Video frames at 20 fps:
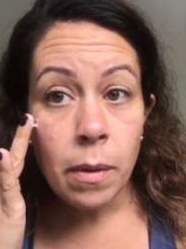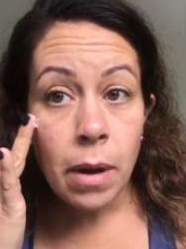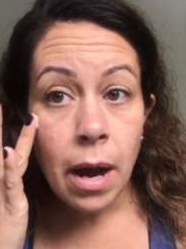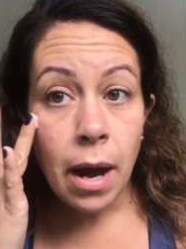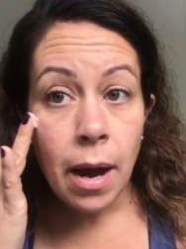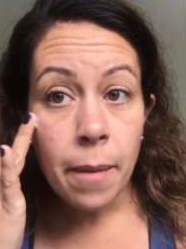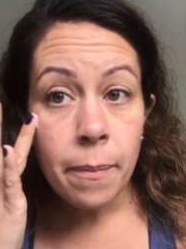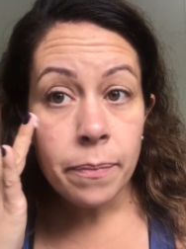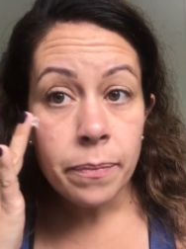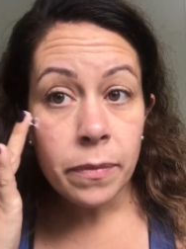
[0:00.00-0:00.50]

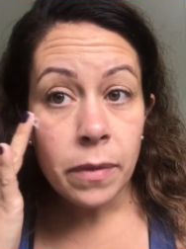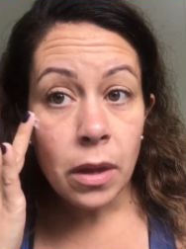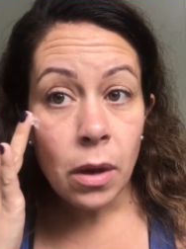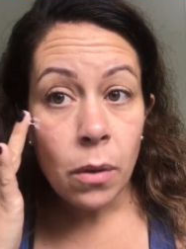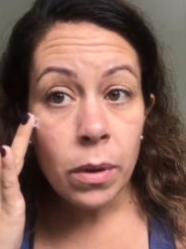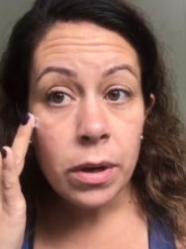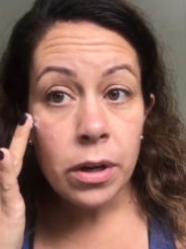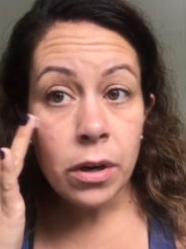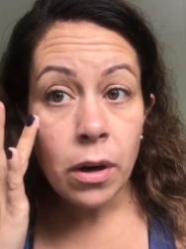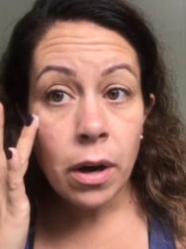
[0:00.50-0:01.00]
um,
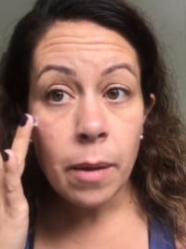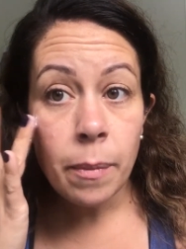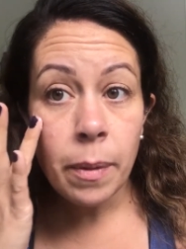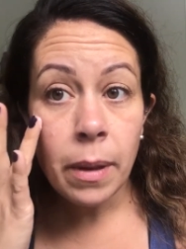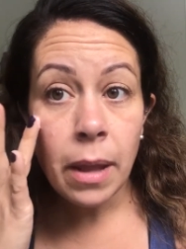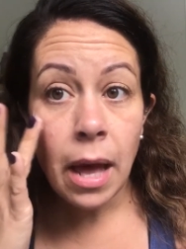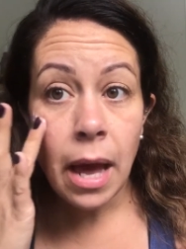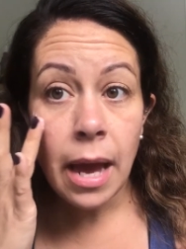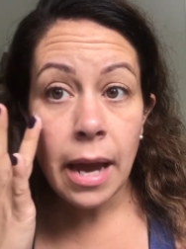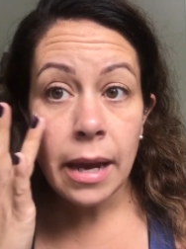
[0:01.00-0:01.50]
when you're
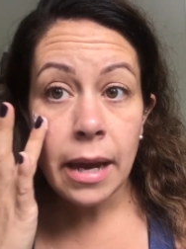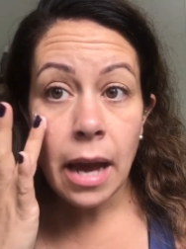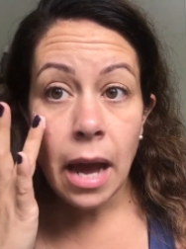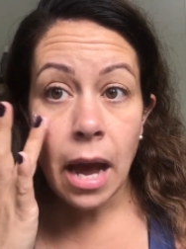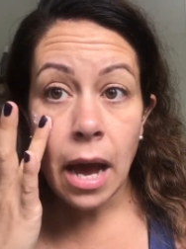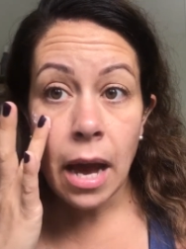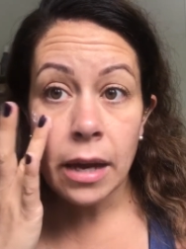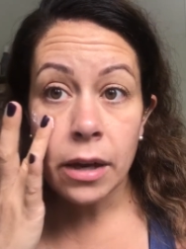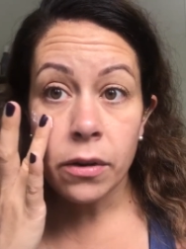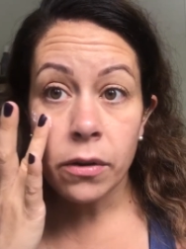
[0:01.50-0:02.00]
applying
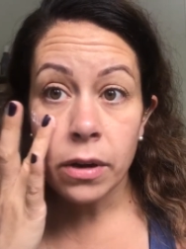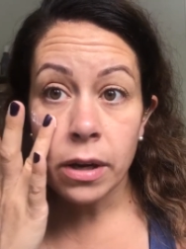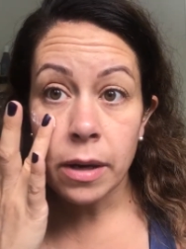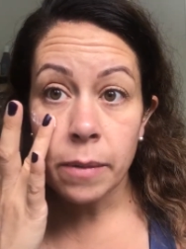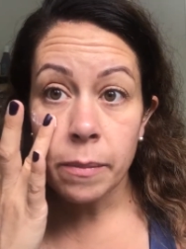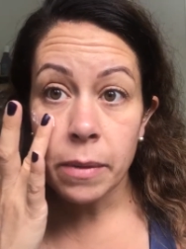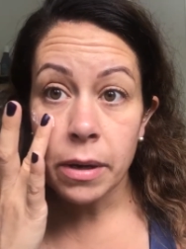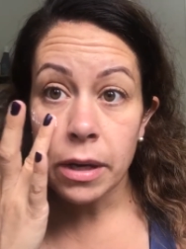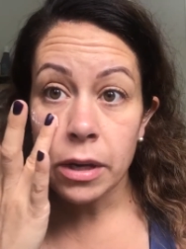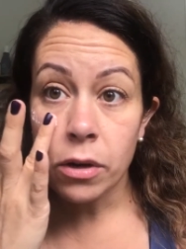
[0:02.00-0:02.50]
eye
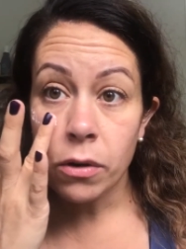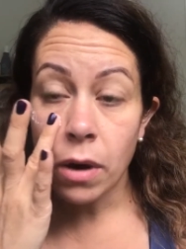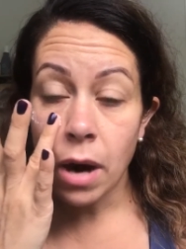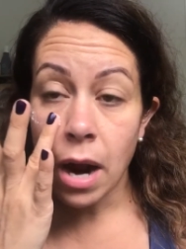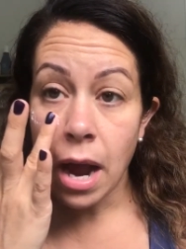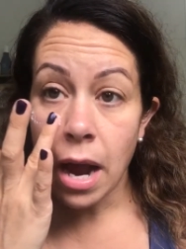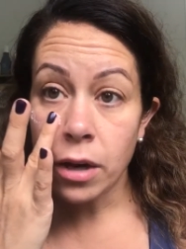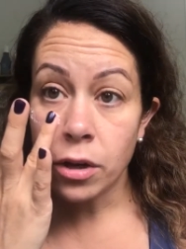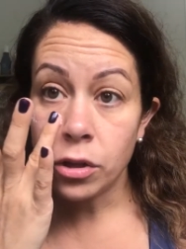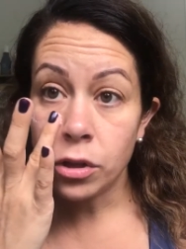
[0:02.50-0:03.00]
cream, you're
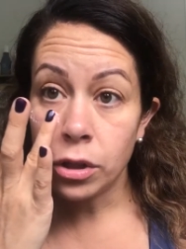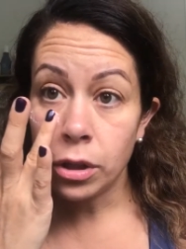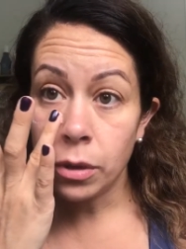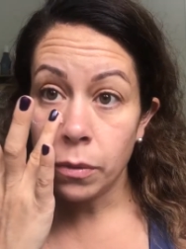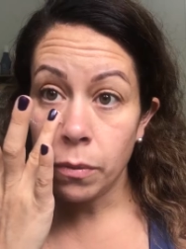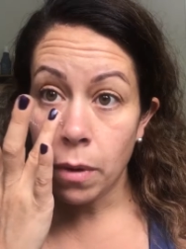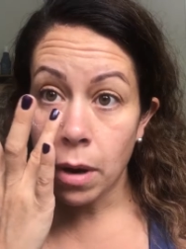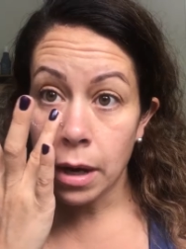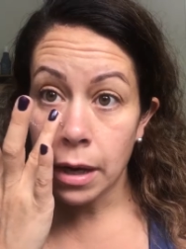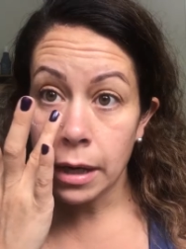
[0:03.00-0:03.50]
actually
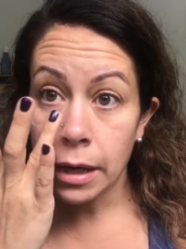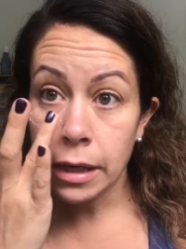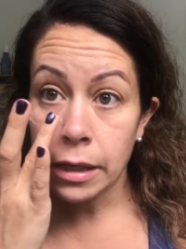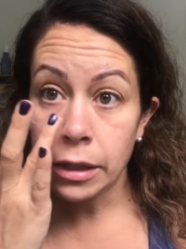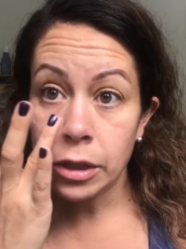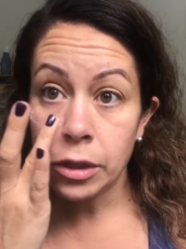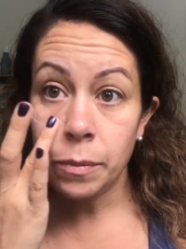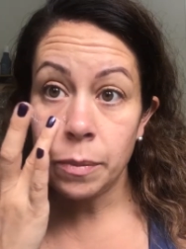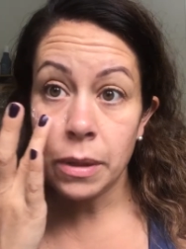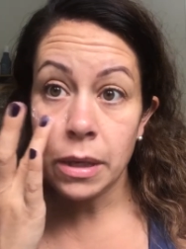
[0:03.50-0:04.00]
wanting it
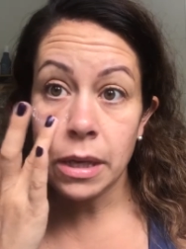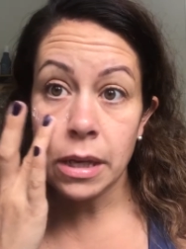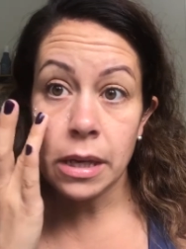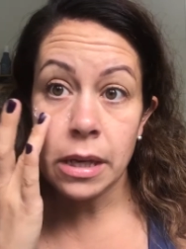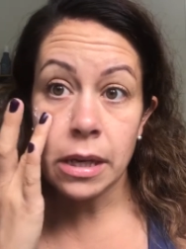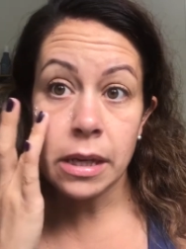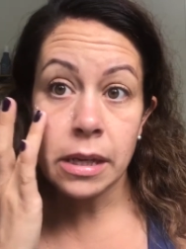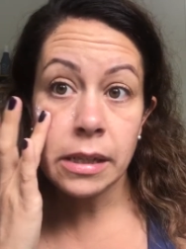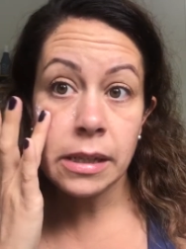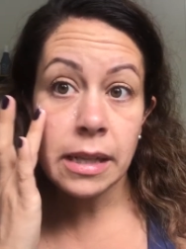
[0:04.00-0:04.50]
to
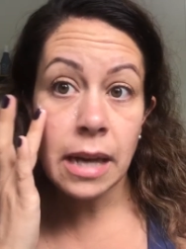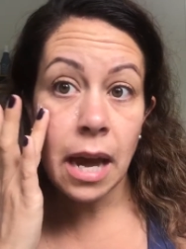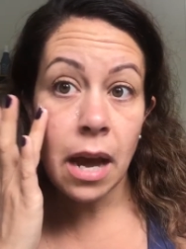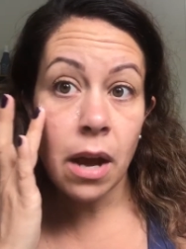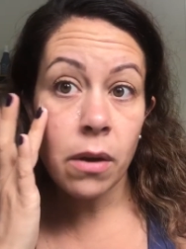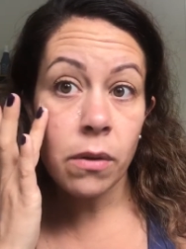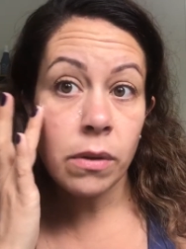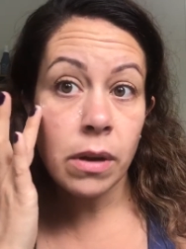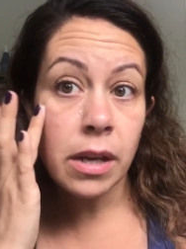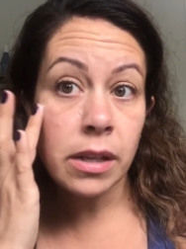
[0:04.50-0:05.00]
be
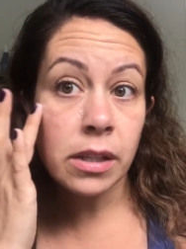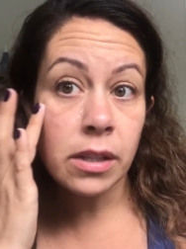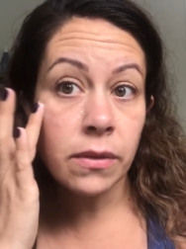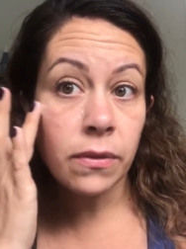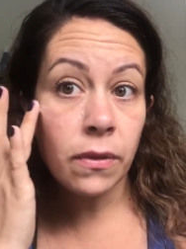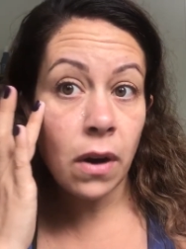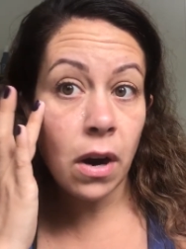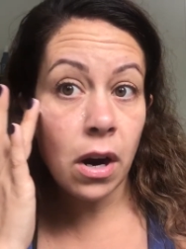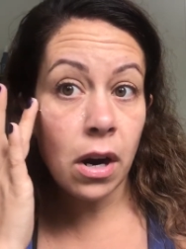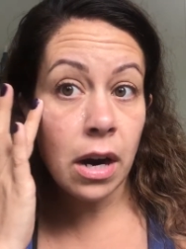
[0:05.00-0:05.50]
down as
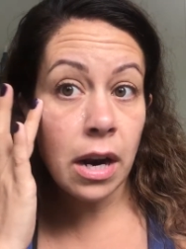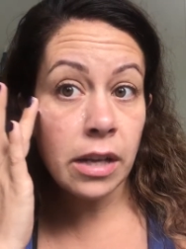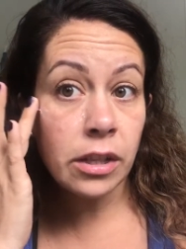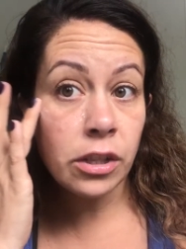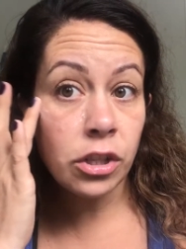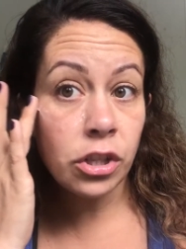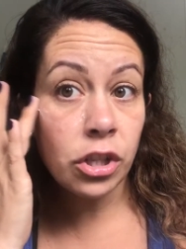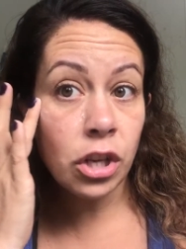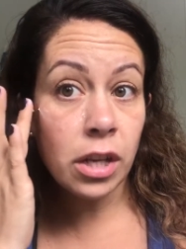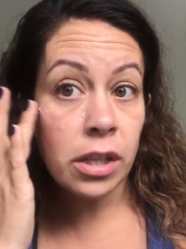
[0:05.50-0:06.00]
far
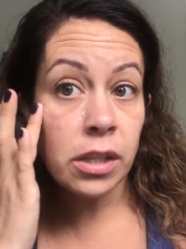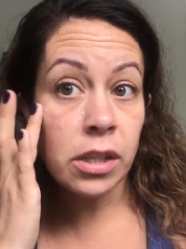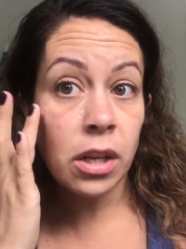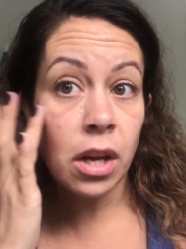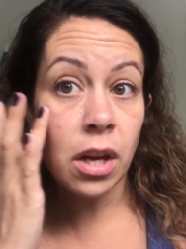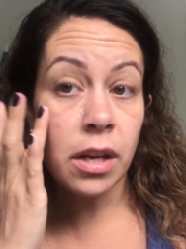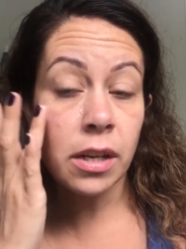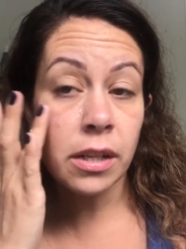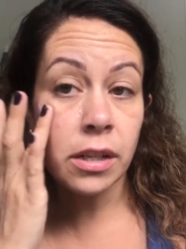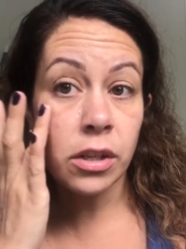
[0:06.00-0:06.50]
as just
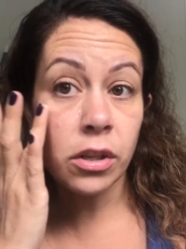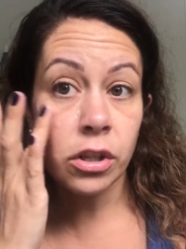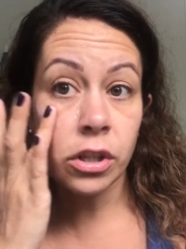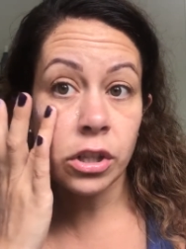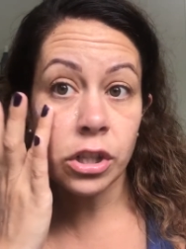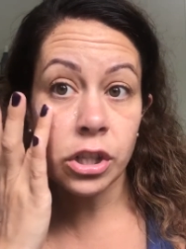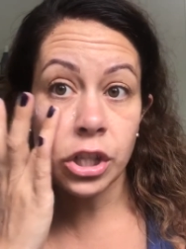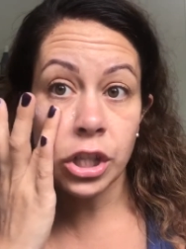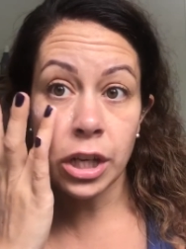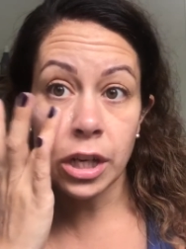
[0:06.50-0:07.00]
on your
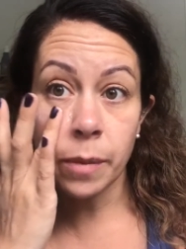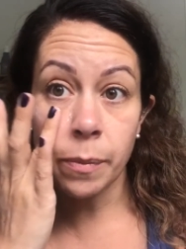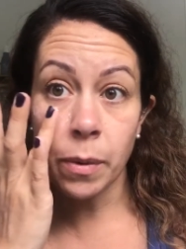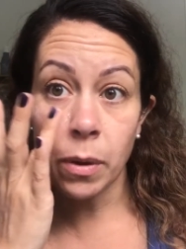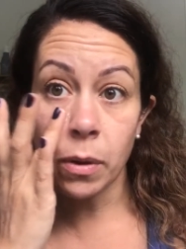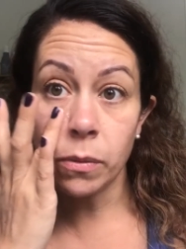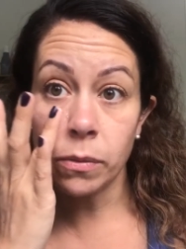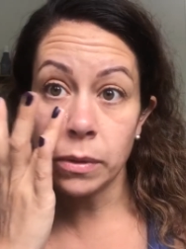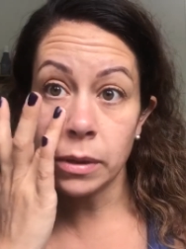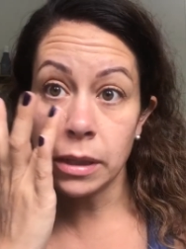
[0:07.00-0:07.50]

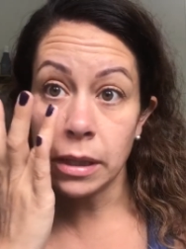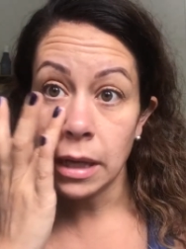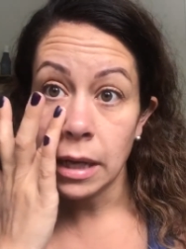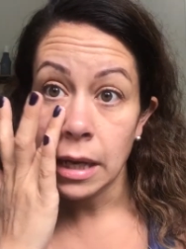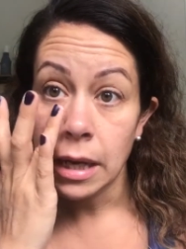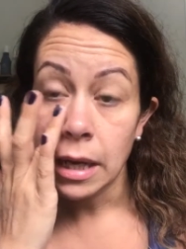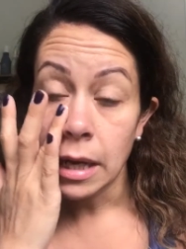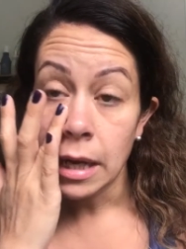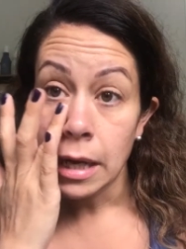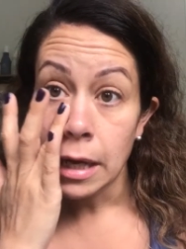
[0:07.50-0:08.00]
cheekbones.
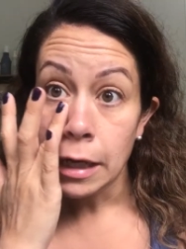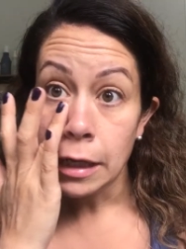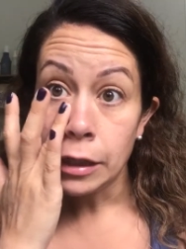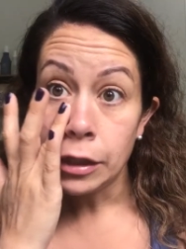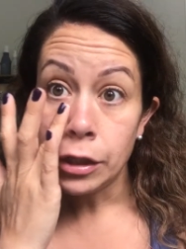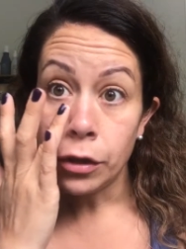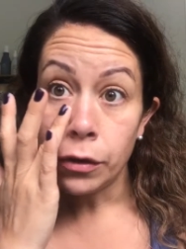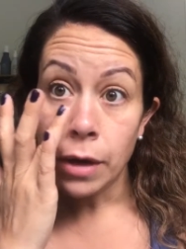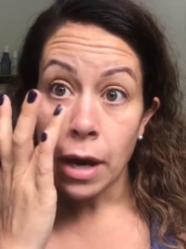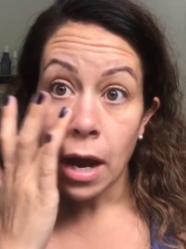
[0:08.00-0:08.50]

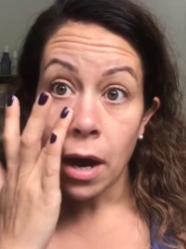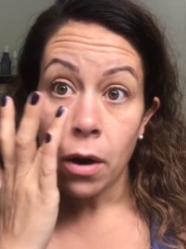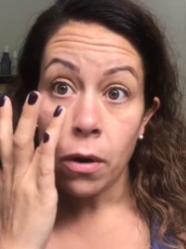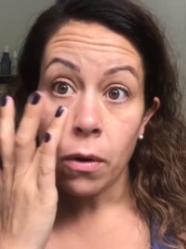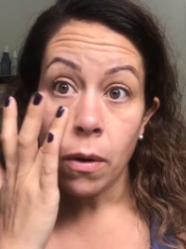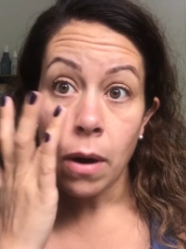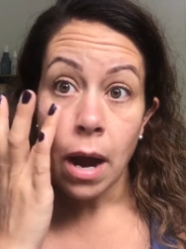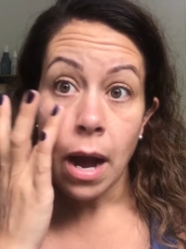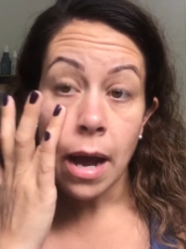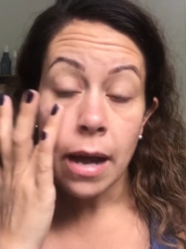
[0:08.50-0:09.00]
So
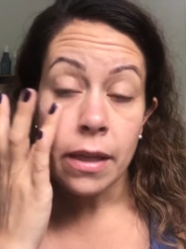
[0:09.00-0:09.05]
now